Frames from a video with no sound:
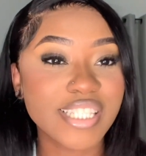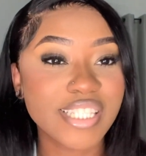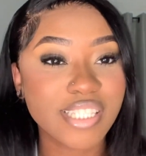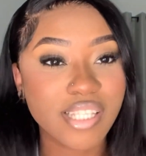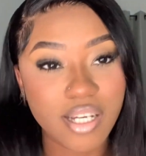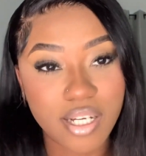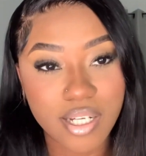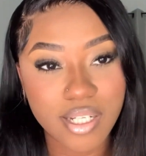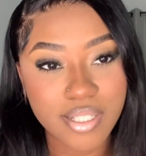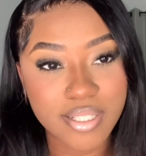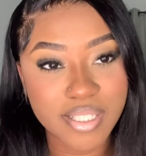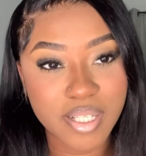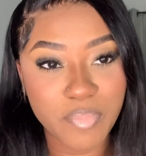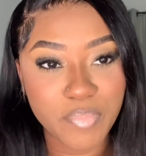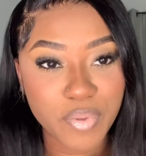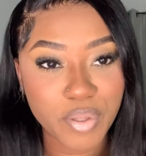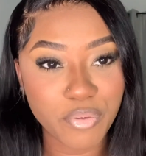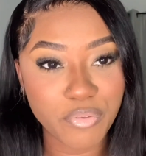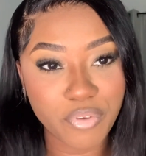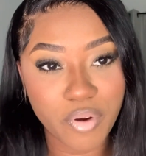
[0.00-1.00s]
took
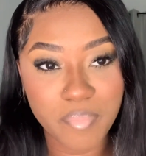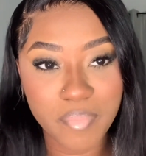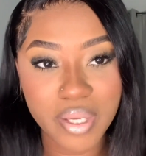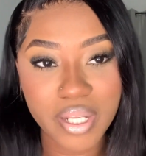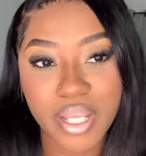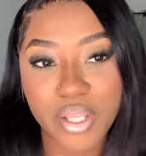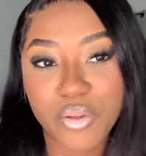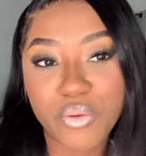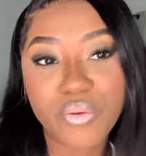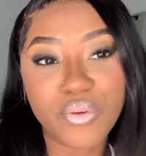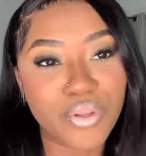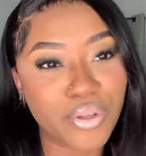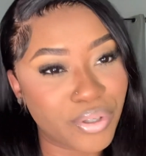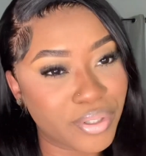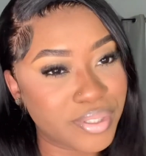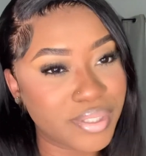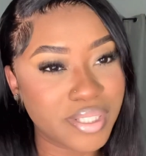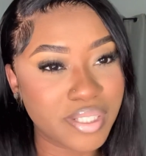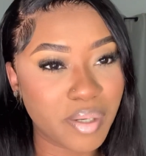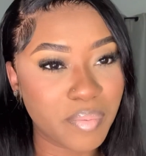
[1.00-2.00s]
something from it and you
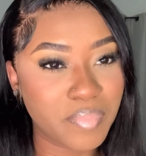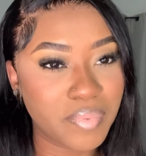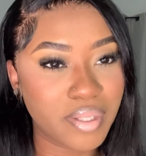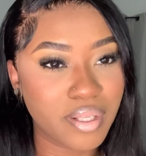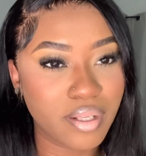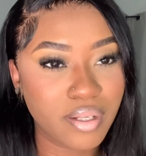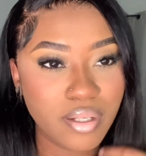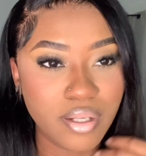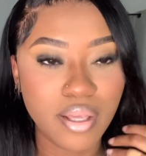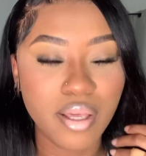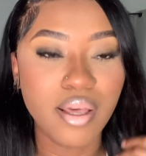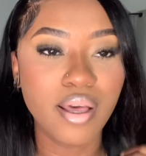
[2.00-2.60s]
learned something.